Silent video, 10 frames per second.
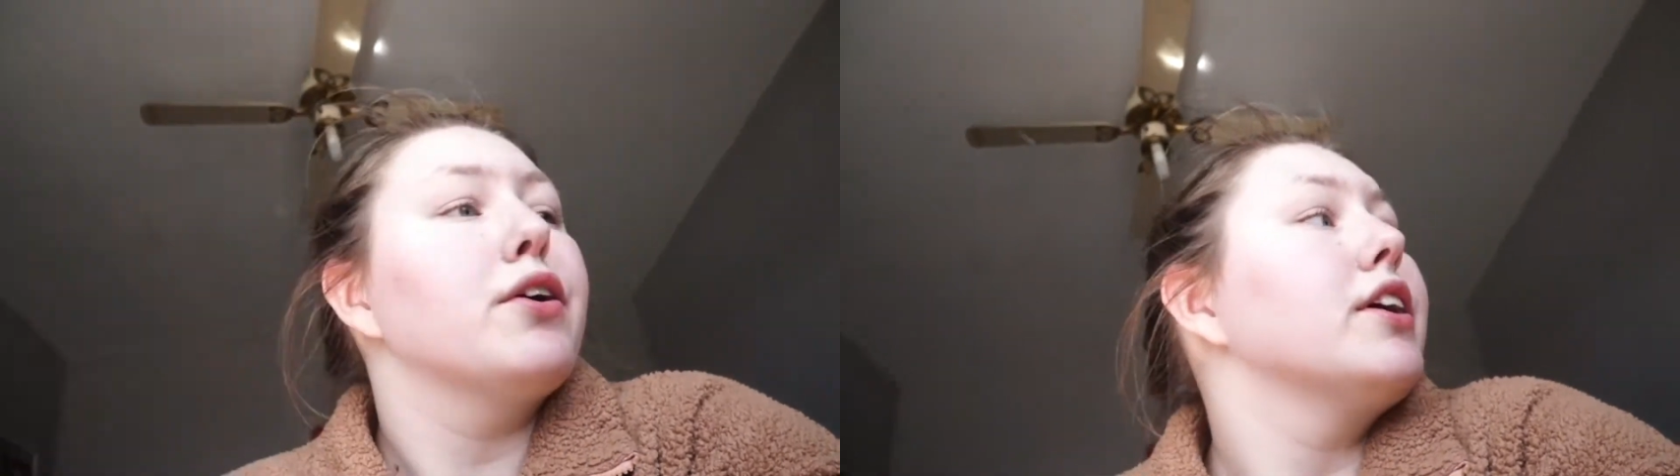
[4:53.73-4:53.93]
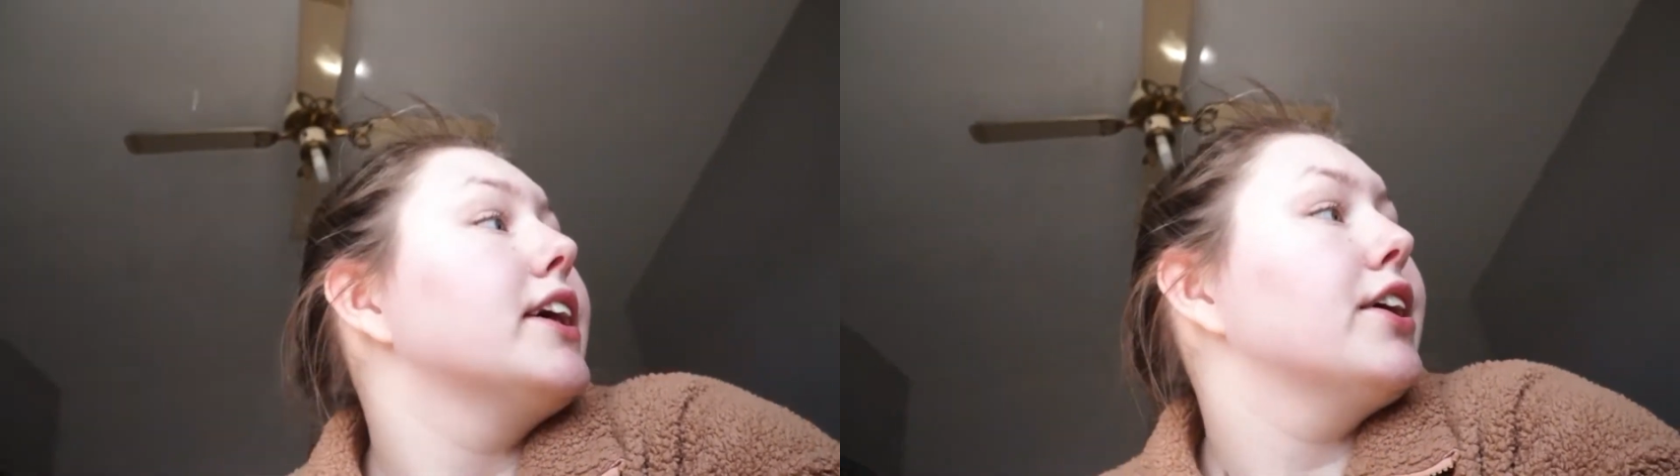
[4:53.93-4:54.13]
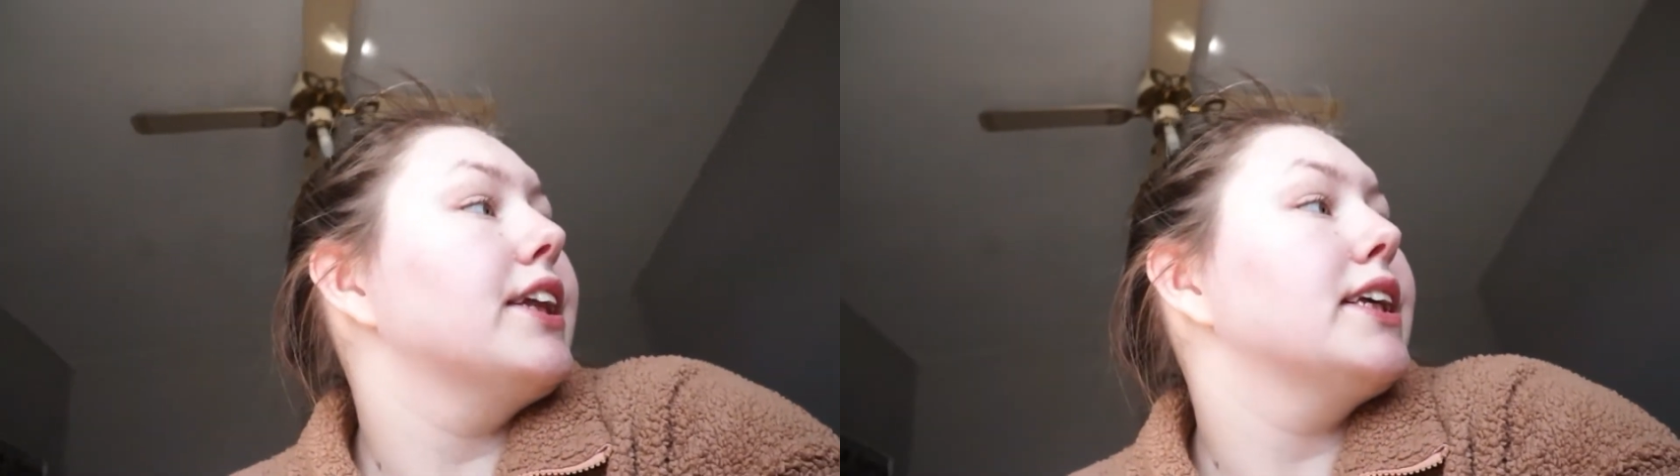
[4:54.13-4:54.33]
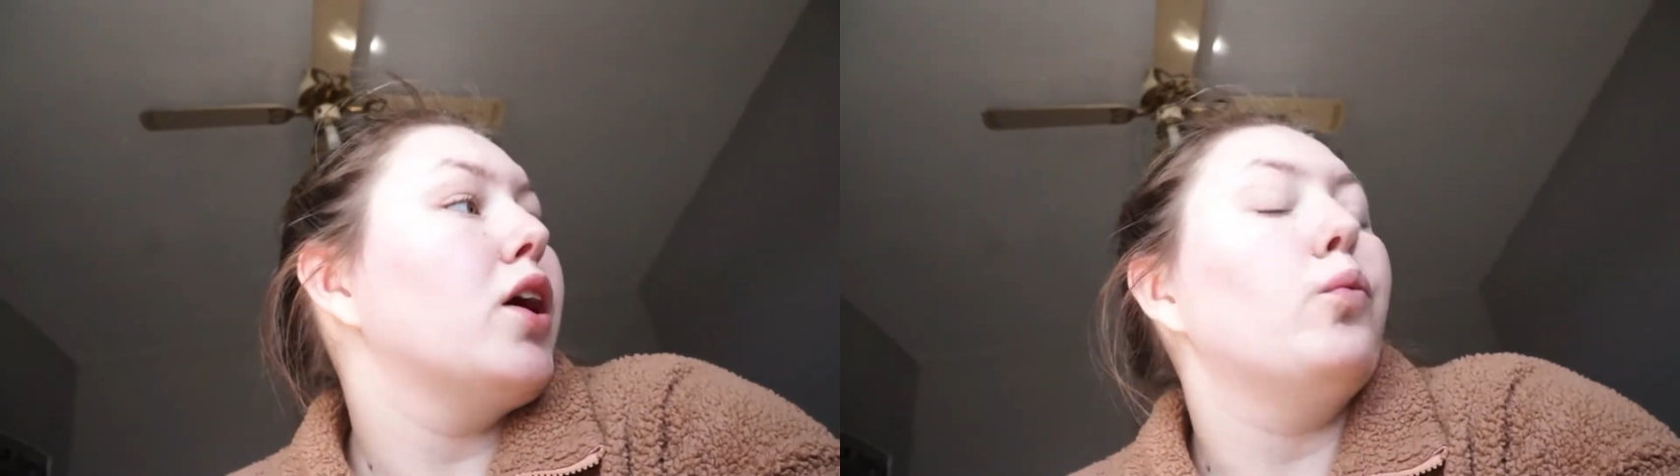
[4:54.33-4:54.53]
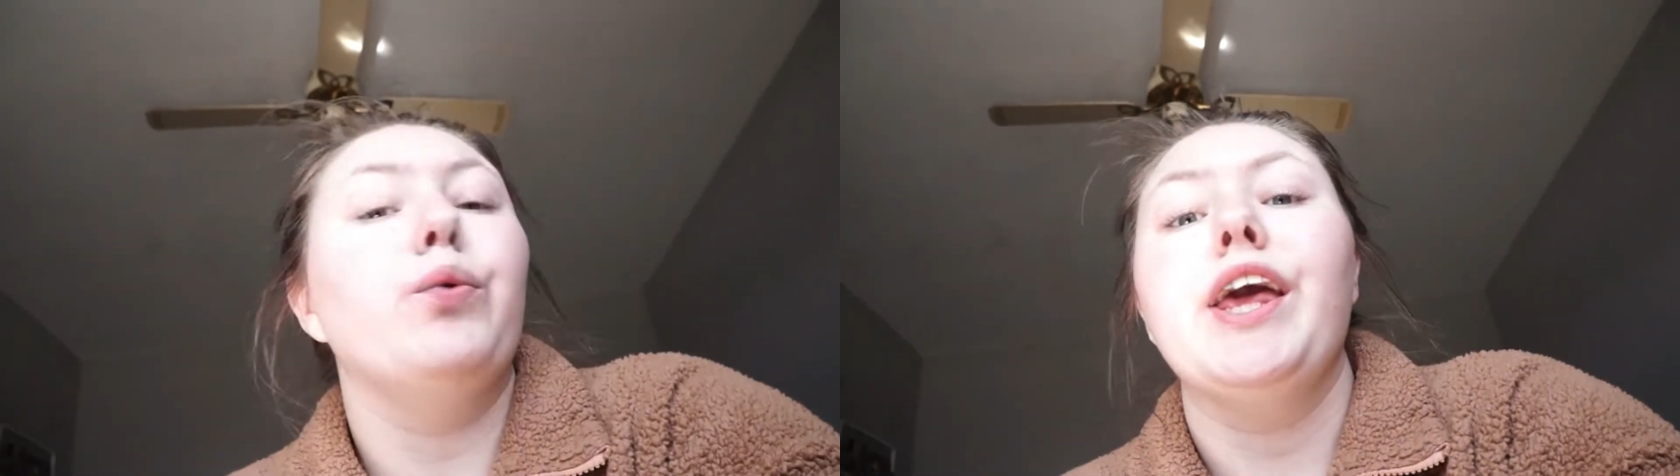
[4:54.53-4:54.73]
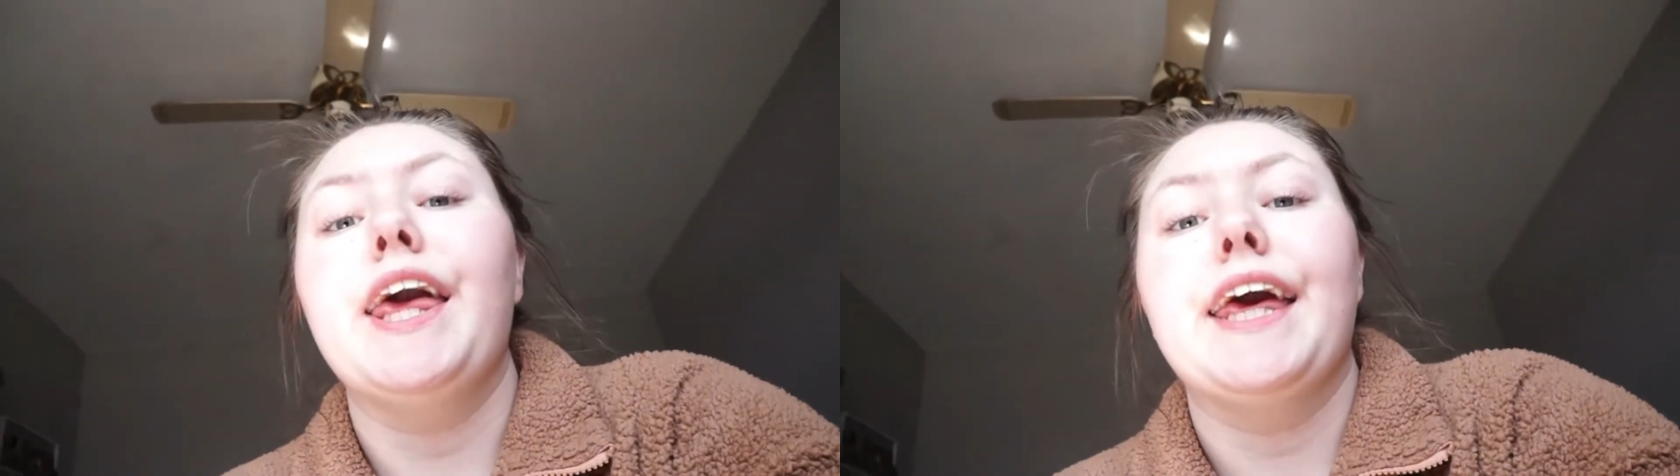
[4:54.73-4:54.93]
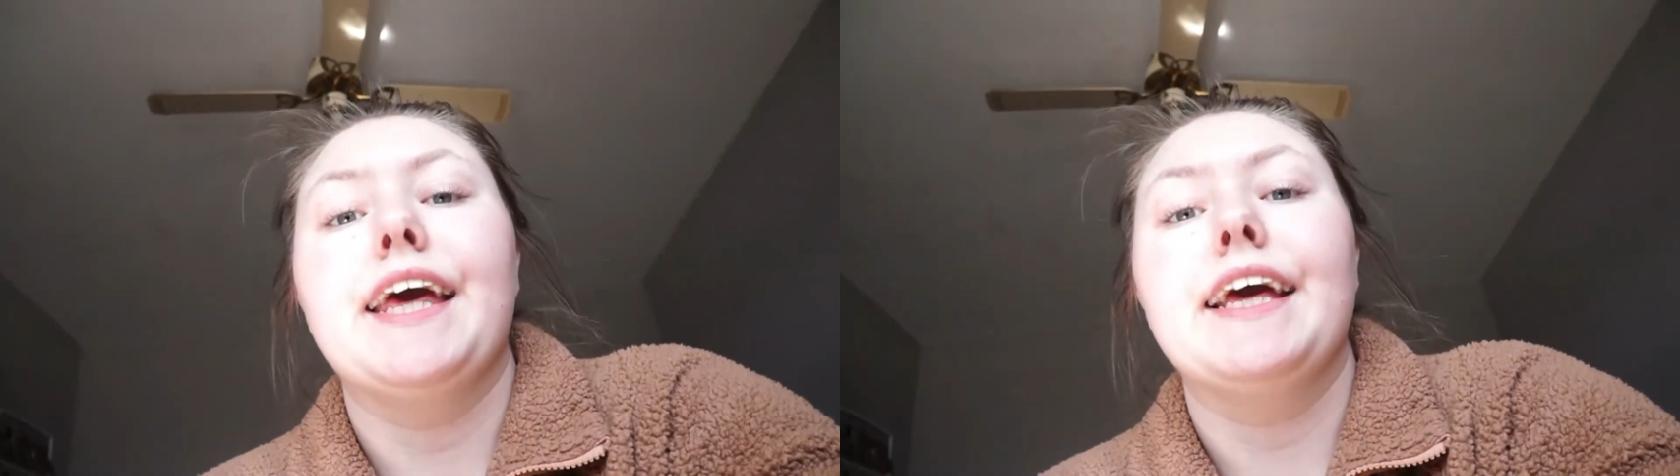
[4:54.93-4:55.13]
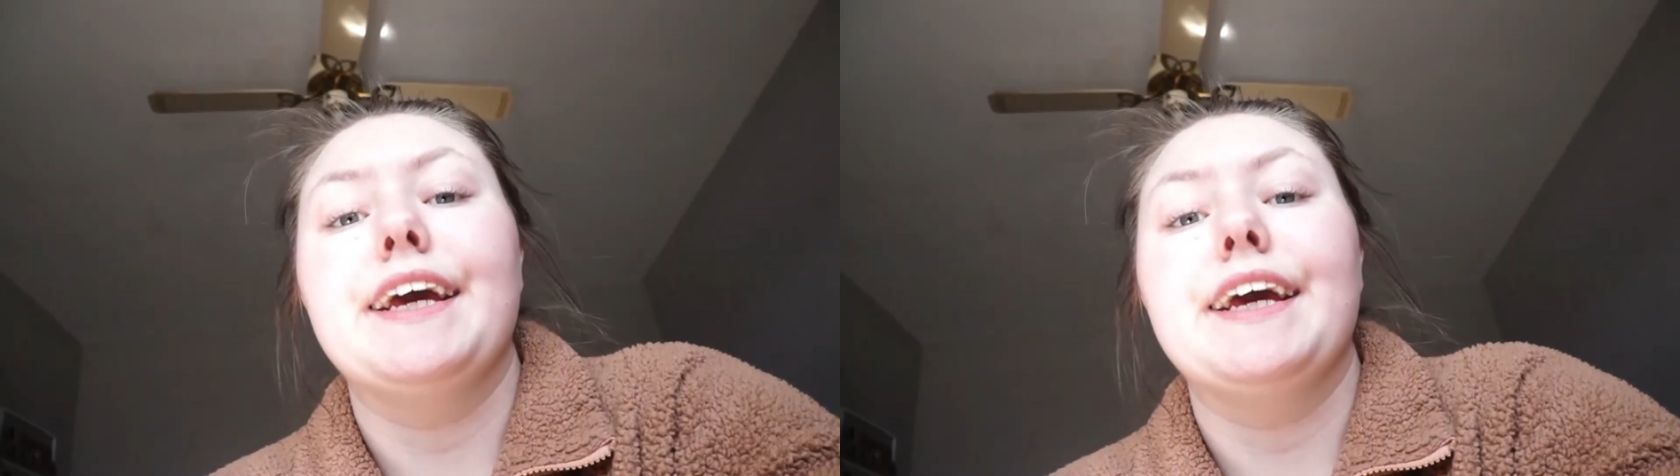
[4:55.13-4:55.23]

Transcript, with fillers: earlier this week.